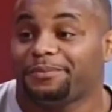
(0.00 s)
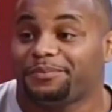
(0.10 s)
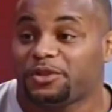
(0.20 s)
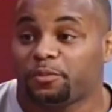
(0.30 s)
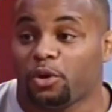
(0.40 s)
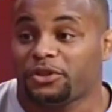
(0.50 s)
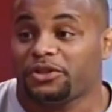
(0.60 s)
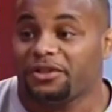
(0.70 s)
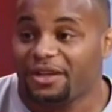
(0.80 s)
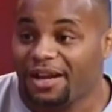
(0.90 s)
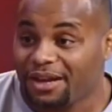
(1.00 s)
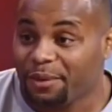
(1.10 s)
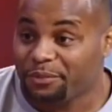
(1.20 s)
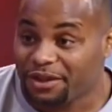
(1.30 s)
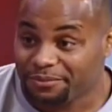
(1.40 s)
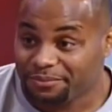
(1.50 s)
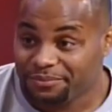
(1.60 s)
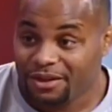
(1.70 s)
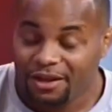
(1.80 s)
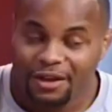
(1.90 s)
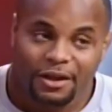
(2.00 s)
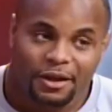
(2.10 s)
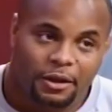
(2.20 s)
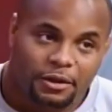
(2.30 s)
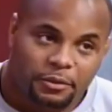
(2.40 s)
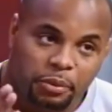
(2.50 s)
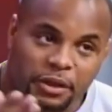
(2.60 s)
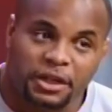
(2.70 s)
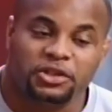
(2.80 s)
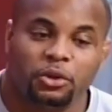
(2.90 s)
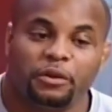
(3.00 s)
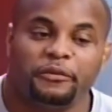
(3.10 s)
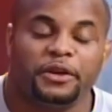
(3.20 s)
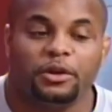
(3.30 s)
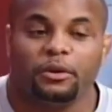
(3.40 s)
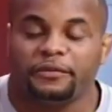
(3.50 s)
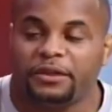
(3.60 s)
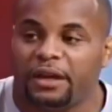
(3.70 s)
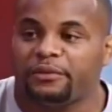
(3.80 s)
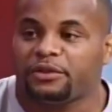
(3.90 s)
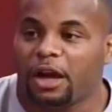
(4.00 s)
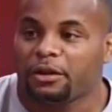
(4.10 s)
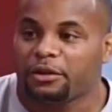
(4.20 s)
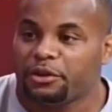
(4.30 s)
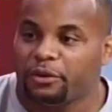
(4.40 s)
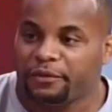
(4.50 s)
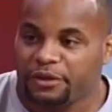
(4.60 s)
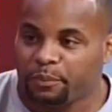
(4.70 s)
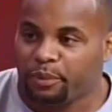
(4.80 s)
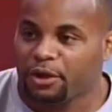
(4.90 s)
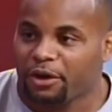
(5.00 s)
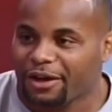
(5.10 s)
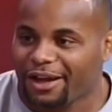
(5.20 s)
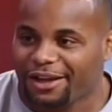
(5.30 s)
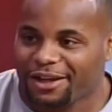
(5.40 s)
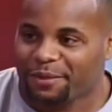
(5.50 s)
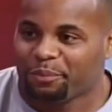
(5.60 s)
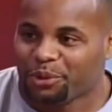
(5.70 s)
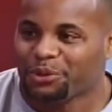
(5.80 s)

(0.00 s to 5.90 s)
Sports Center, not top 10. Please show the video of Dave Schaller, the UFC PR guy, getting bulldozed.